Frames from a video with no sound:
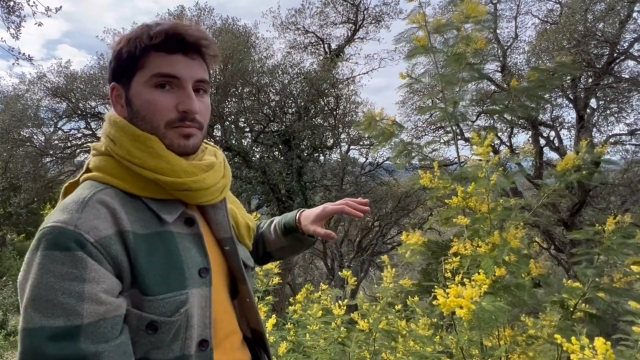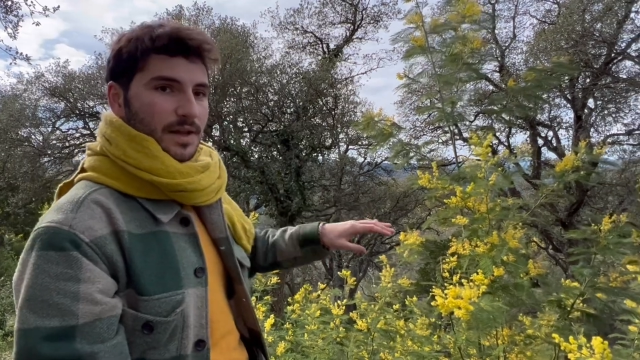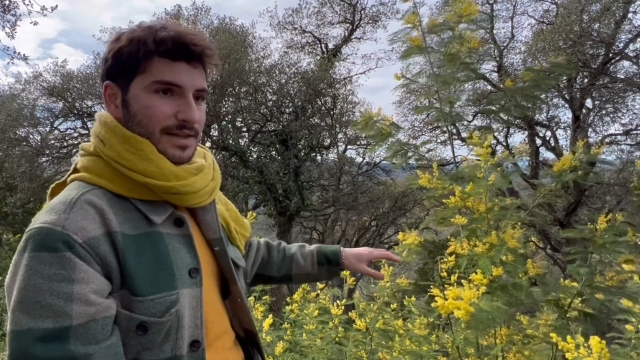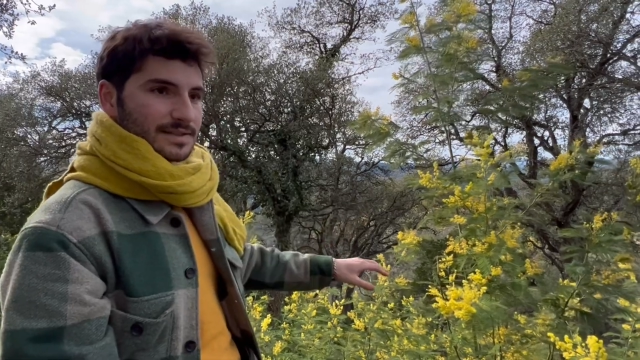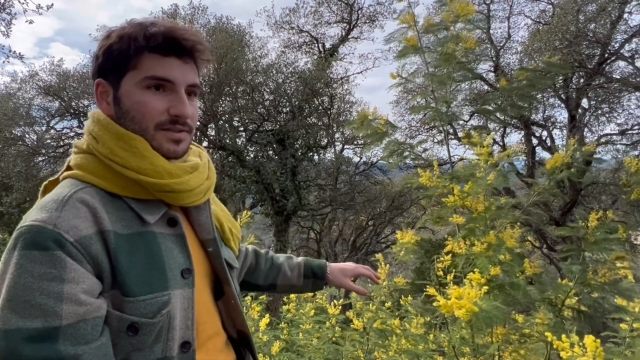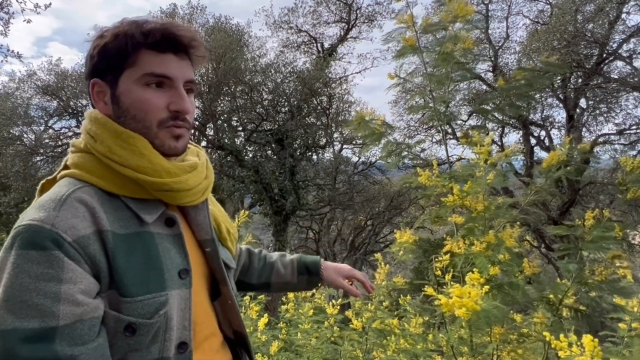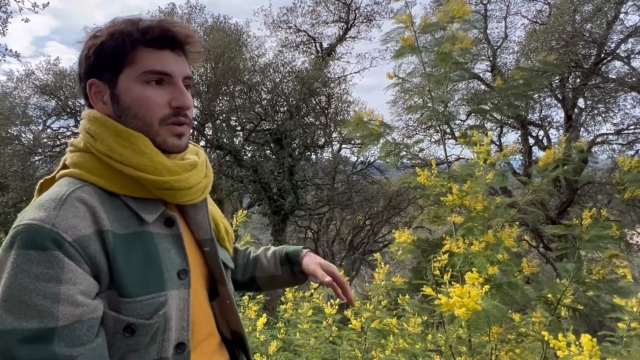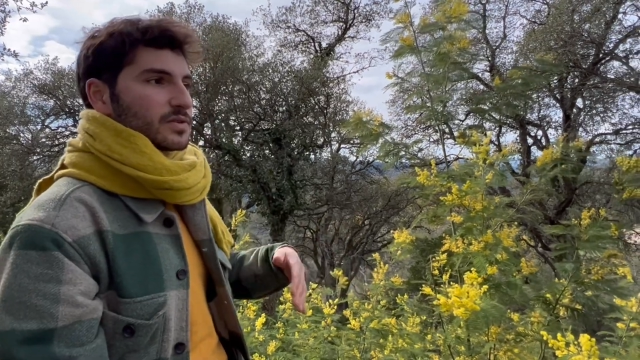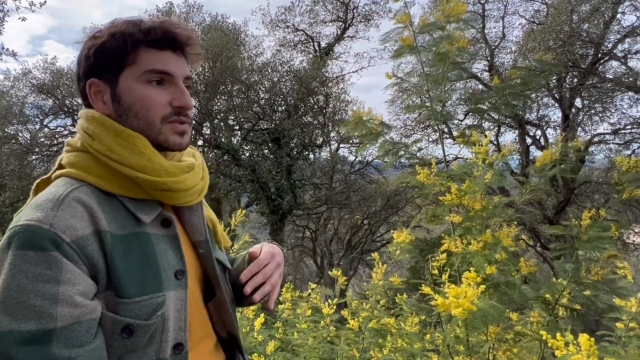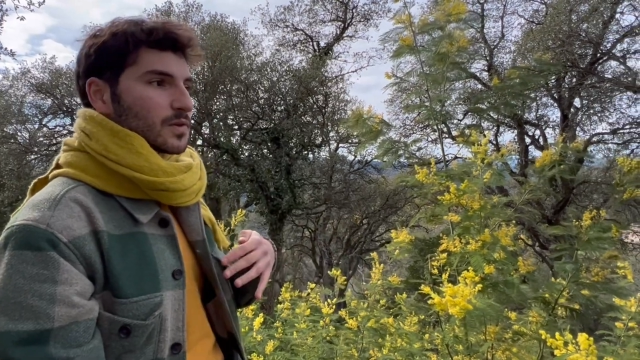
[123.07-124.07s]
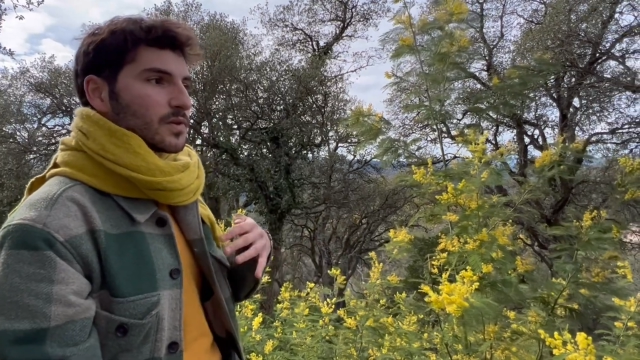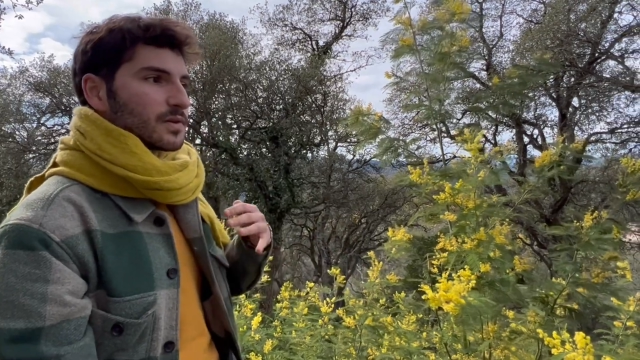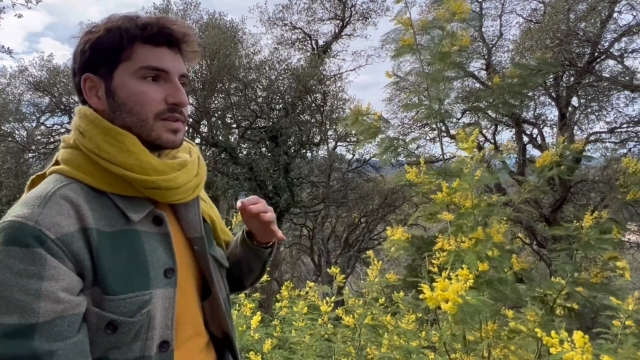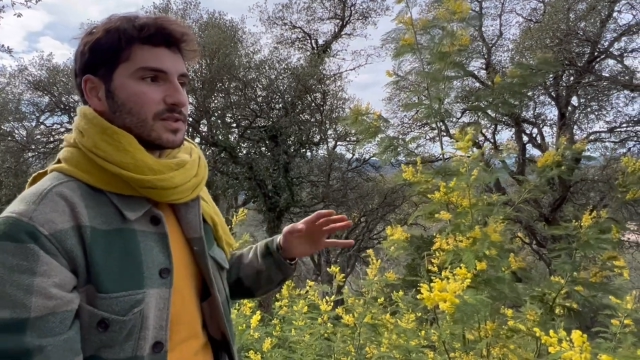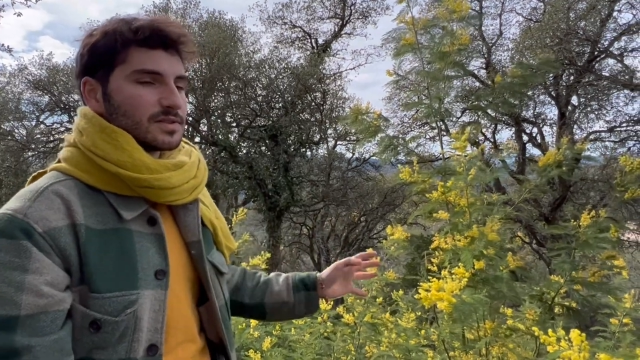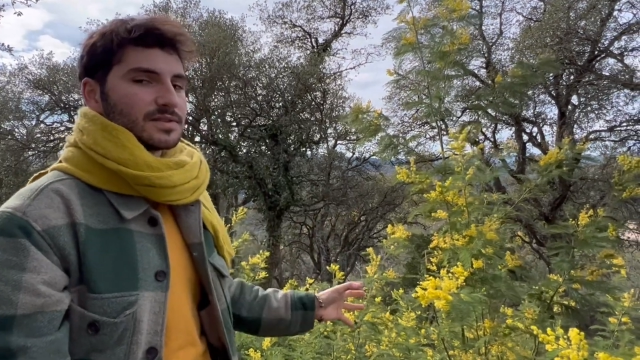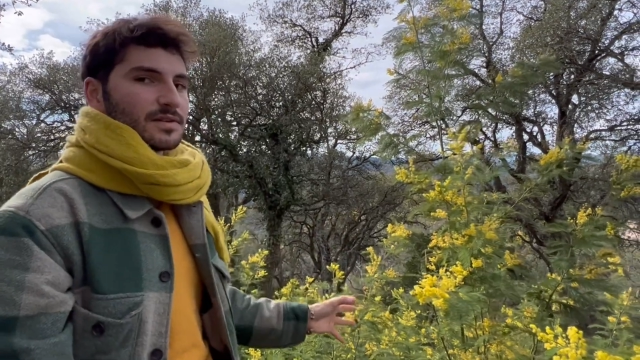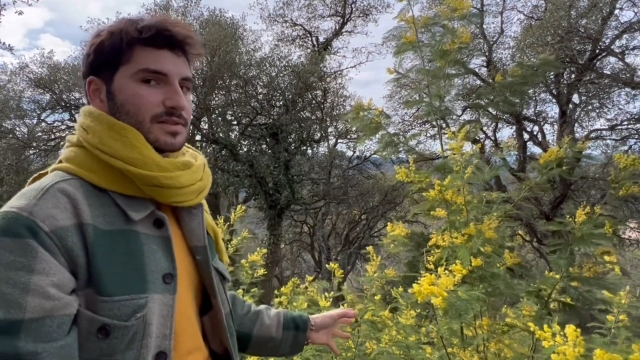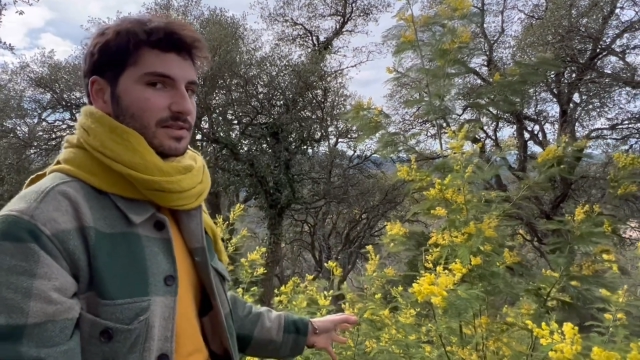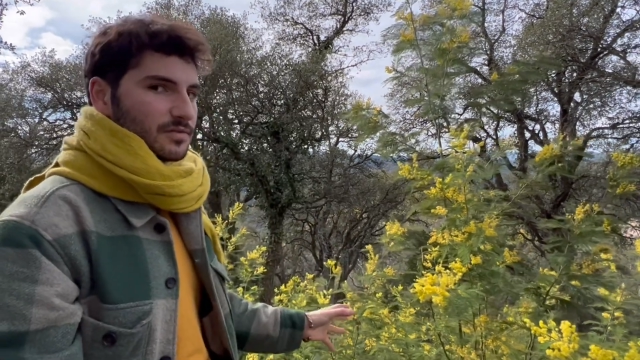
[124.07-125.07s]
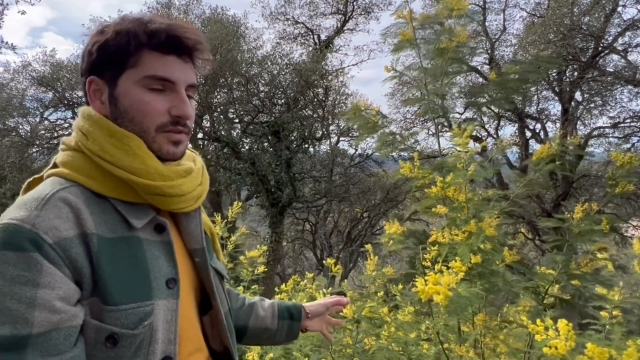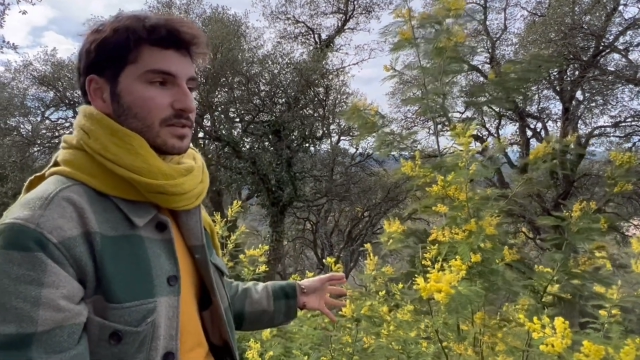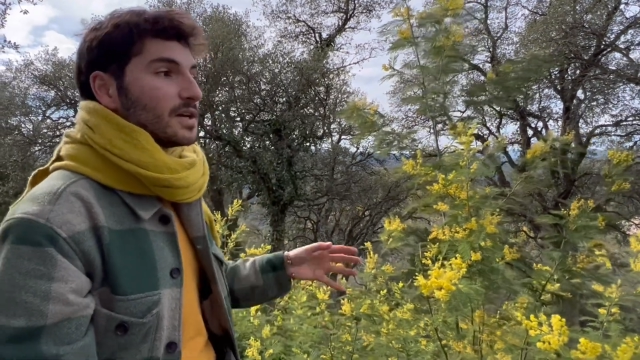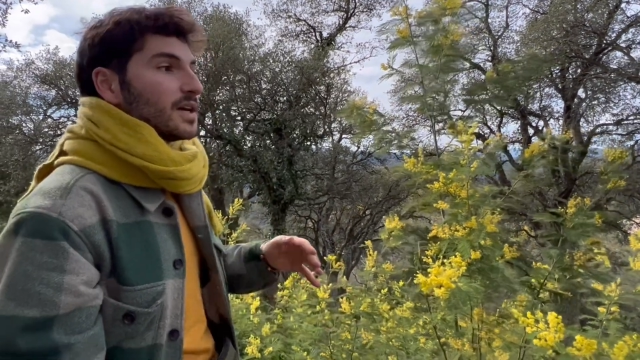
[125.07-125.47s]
place where the soil conditions are different,